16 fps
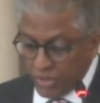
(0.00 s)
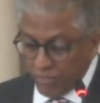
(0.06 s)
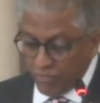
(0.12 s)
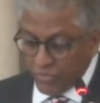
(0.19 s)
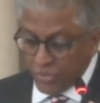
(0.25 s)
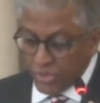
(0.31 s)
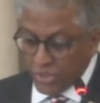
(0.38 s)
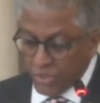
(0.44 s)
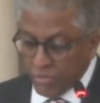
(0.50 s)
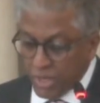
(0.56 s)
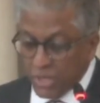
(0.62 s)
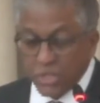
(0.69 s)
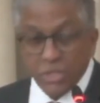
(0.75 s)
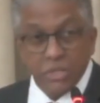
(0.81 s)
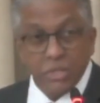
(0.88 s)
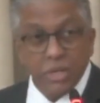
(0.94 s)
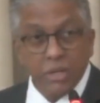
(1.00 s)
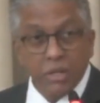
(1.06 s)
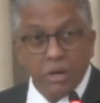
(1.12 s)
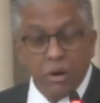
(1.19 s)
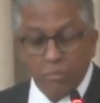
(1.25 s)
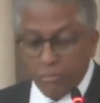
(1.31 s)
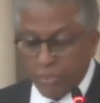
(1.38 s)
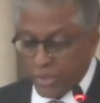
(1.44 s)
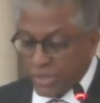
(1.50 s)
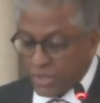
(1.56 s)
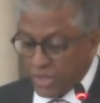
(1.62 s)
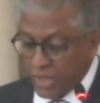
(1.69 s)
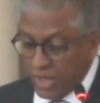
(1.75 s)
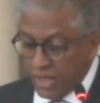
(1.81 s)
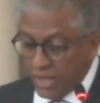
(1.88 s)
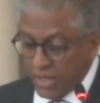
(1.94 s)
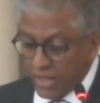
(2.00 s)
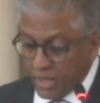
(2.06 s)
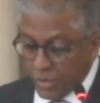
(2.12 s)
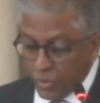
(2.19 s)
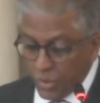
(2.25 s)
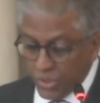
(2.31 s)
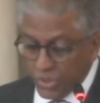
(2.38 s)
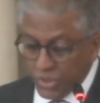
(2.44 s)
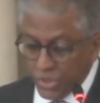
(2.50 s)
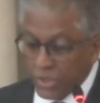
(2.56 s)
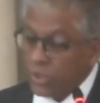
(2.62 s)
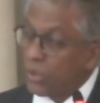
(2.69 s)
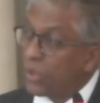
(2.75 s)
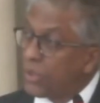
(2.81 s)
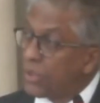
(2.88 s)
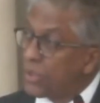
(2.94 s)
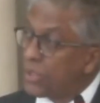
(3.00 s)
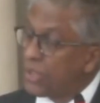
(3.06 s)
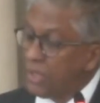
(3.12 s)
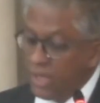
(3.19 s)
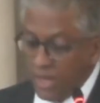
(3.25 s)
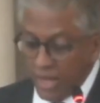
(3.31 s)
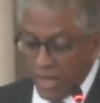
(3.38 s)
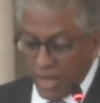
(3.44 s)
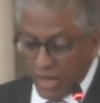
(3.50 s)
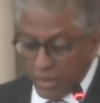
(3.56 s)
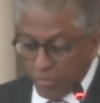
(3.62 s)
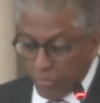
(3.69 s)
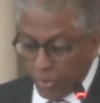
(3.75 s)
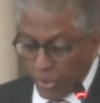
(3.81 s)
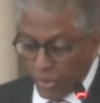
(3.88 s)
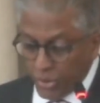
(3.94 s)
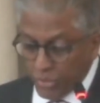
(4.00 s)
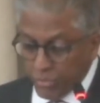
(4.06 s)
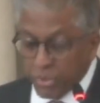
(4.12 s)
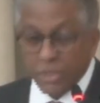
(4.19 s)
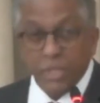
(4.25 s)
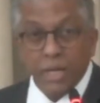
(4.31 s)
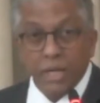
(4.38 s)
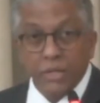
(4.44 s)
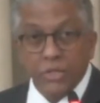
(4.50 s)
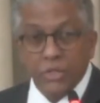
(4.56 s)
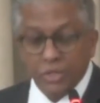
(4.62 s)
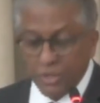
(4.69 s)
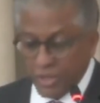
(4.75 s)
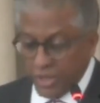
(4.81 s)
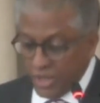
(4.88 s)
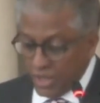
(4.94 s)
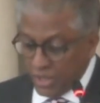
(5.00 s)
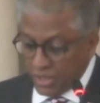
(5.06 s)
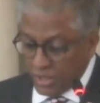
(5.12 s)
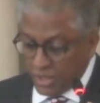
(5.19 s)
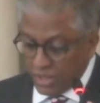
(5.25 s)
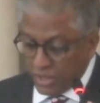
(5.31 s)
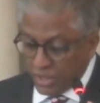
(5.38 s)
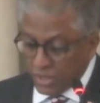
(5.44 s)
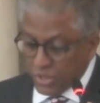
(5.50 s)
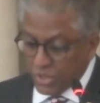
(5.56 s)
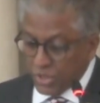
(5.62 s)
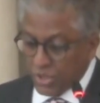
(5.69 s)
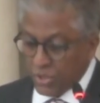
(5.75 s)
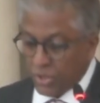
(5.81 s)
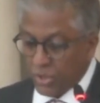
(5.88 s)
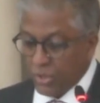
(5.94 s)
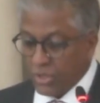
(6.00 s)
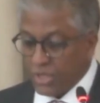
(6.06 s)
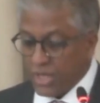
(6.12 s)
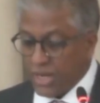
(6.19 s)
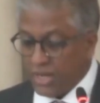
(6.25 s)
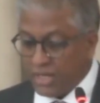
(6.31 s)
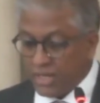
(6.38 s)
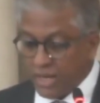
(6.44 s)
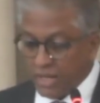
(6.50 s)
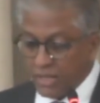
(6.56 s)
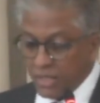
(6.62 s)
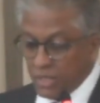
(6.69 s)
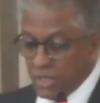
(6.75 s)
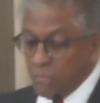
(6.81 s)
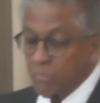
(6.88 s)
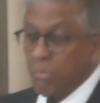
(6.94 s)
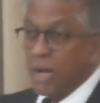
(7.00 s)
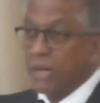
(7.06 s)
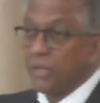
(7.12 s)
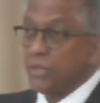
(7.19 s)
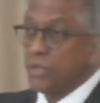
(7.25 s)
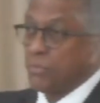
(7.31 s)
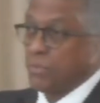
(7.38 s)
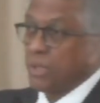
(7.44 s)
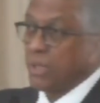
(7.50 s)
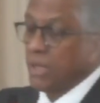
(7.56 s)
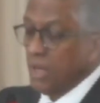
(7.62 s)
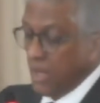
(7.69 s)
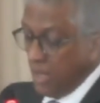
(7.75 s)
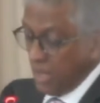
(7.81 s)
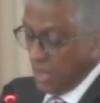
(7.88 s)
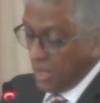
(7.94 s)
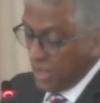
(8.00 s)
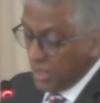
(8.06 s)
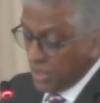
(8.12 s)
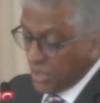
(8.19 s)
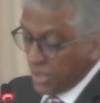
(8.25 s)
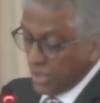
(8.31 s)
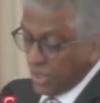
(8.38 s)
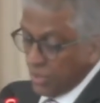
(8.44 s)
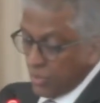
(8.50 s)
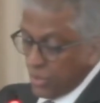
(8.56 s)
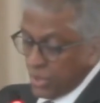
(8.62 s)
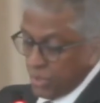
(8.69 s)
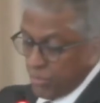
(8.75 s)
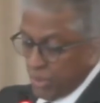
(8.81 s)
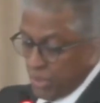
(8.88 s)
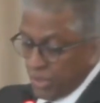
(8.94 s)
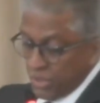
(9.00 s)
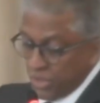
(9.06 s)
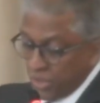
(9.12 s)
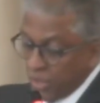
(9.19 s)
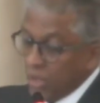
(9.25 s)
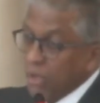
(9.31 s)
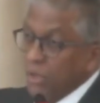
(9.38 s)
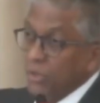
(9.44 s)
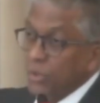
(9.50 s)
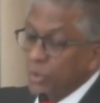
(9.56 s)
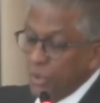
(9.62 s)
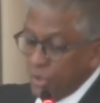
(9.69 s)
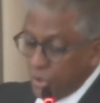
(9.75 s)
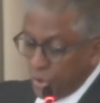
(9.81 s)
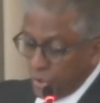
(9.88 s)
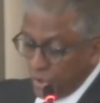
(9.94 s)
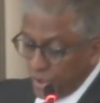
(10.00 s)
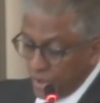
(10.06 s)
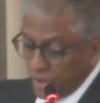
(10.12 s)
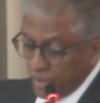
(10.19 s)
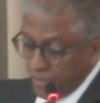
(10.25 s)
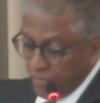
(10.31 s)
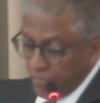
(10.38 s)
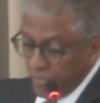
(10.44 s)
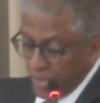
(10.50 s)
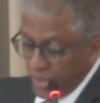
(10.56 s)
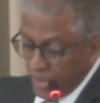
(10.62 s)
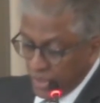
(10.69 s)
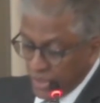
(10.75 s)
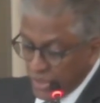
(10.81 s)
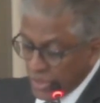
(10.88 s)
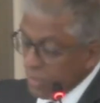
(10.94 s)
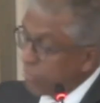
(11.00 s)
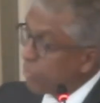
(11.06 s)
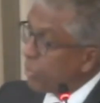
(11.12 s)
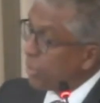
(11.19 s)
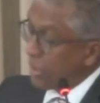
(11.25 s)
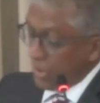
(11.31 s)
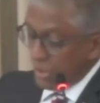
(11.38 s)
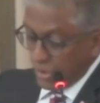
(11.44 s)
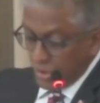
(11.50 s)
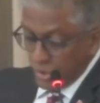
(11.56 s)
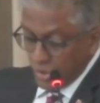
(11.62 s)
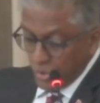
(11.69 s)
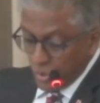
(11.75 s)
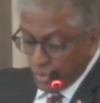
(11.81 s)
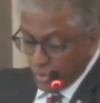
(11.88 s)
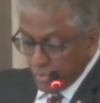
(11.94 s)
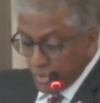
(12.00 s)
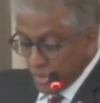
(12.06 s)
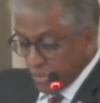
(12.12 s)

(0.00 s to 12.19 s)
These measures encompass network security, endpoint protection, data security, identity management, incident response, and ongoing training. It is important to note, Mr.